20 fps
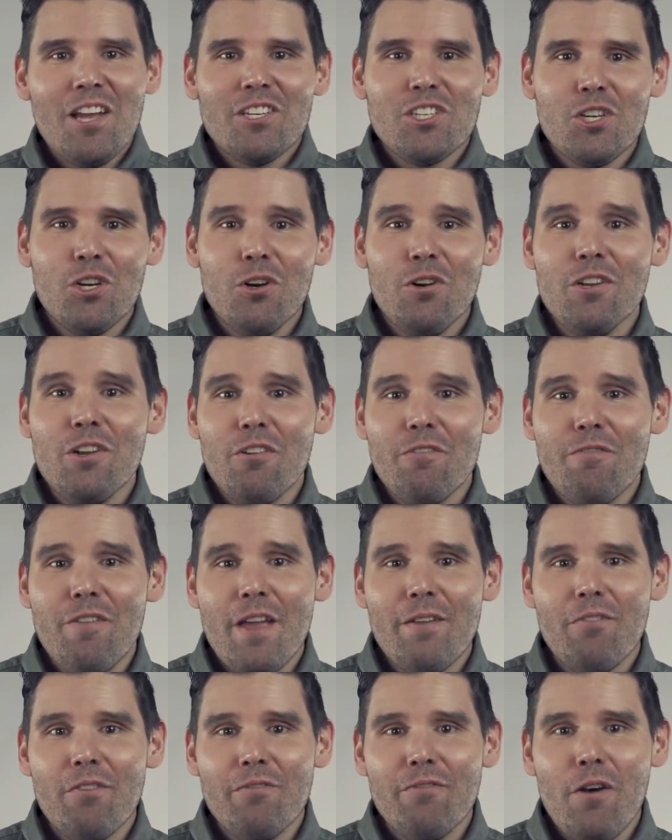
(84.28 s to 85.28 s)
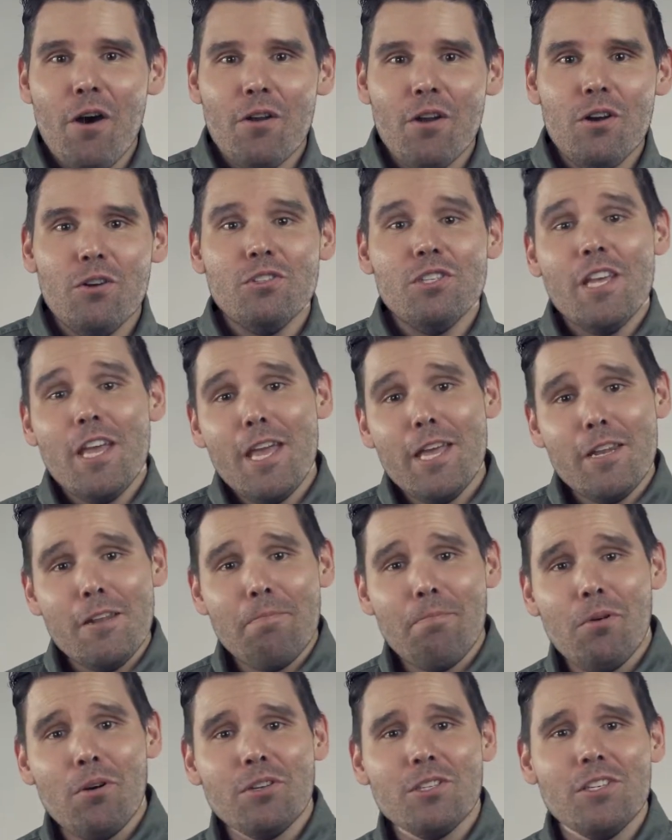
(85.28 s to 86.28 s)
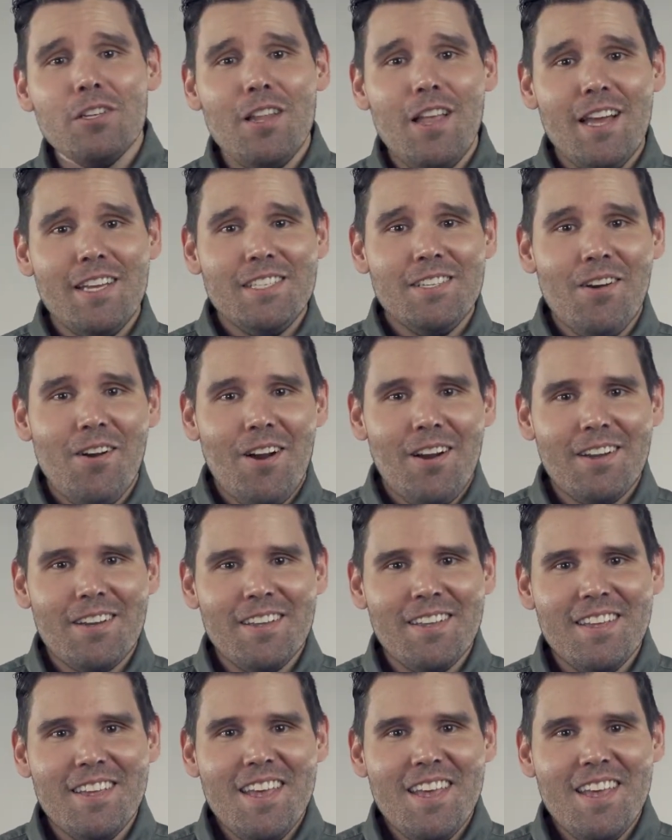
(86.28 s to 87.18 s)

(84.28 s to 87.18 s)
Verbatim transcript: Turn your favorite photos into personalized art.